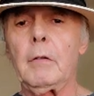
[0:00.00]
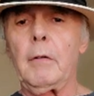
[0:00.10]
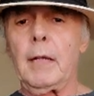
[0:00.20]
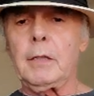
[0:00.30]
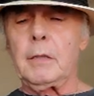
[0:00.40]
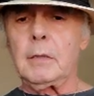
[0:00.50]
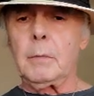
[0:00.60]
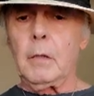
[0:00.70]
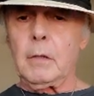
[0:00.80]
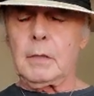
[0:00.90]

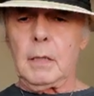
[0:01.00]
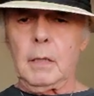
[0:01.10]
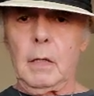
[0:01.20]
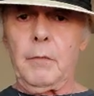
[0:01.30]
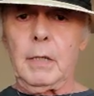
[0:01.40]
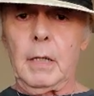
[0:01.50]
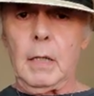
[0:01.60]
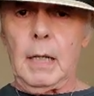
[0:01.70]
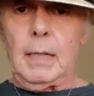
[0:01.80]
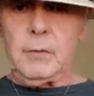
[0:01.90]
interactionism looks at the everyday
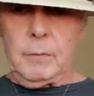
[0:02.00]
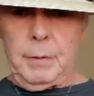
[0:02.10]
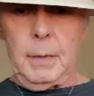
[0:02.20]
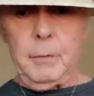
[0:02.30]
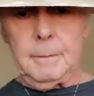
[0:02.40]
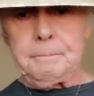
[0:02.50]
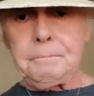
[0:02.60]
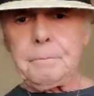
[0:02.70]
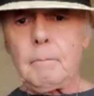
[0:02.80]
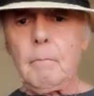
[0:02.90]
lives of people.
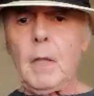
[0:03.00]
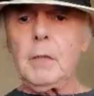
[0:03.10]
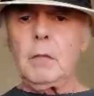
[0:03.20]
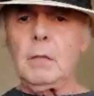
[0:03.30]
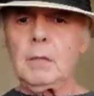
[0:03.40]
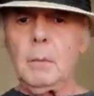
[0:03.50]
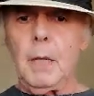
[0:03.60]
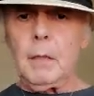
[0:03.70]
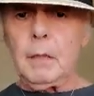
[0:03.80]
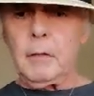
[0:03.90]
So the
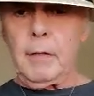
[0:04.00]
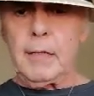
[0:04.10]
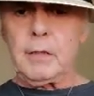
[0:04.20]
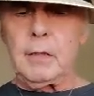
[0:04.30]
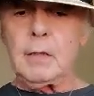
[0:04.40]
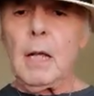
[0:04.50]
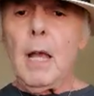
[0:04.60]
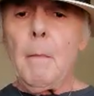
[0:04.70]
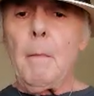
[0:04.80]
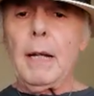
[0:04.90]
symbolic interactionist
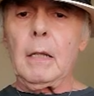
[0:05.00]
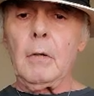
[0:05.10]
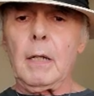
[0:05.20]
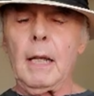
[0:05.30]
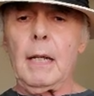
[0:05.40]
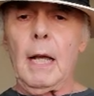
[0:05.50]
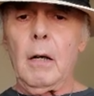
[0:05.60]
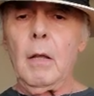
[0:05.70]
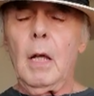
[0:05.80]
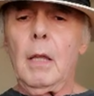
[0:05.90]
might look at
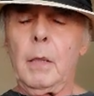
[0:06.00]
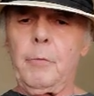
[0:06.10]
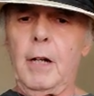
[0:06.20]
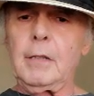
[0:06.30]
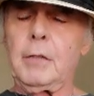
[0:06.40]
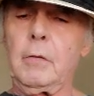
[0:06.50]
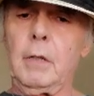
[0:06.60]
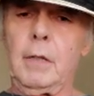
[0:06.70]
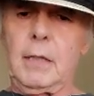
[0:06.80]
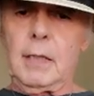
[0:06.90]
how the prostitute
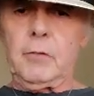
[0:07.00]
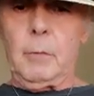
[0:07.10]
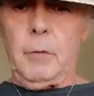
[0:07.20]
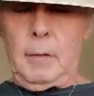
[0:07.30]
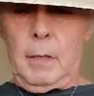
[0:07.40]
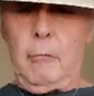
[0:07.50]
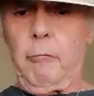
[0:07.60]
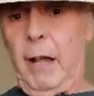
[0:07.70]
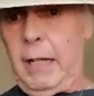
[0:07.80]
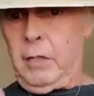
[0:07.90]
and the customer
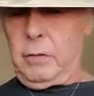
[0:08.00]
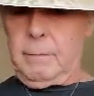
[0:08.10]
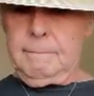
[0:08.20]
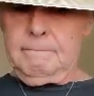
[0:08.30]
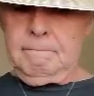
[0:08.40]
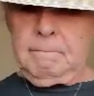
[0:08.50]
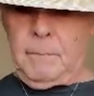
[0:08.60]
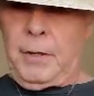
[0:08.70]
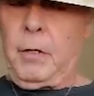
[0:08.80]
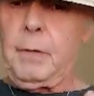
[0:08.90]
arrange
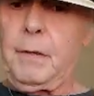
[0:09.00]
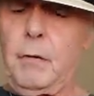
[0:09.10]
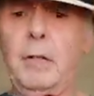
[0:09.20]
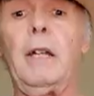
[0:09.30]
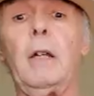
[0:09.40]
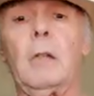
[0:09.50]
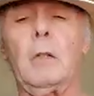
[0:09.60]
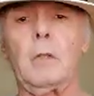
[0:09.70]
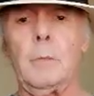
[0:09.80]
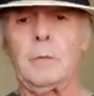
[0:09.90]
their deal
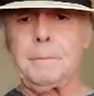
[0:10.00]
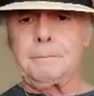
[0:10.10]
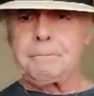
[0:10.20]
in terms